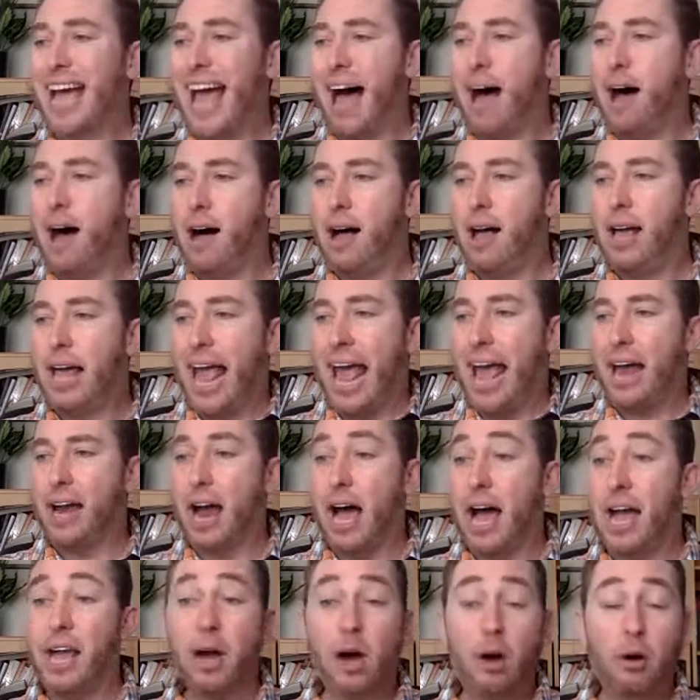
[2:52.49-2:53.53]
had
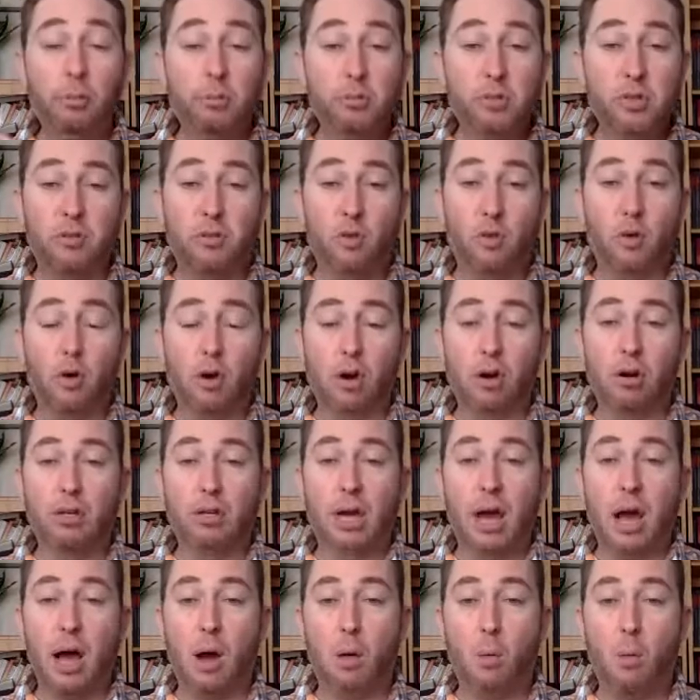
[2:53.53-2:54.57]
high hopes for
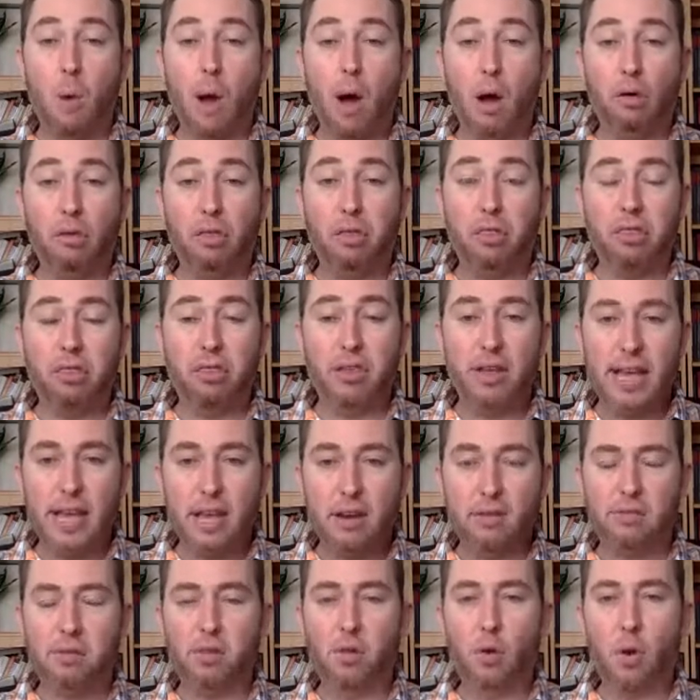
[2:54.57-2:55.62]
wealth
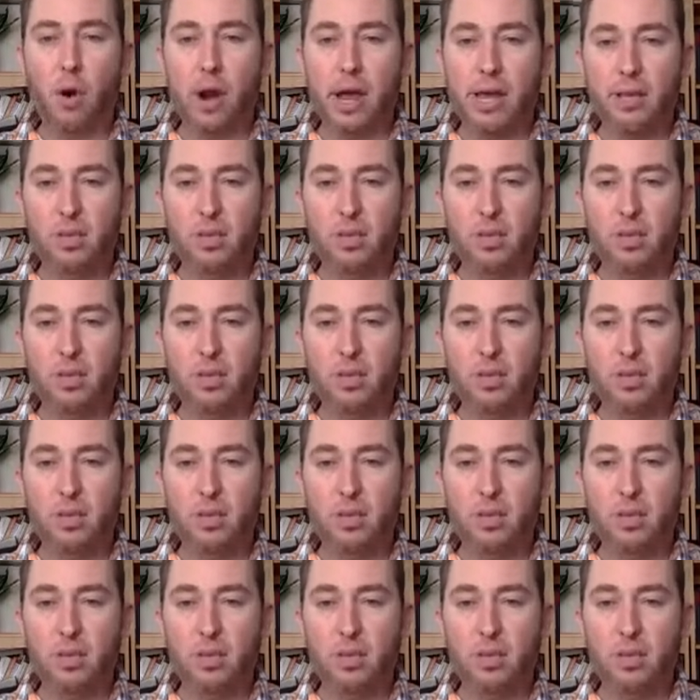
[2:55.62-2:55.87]
in Florida,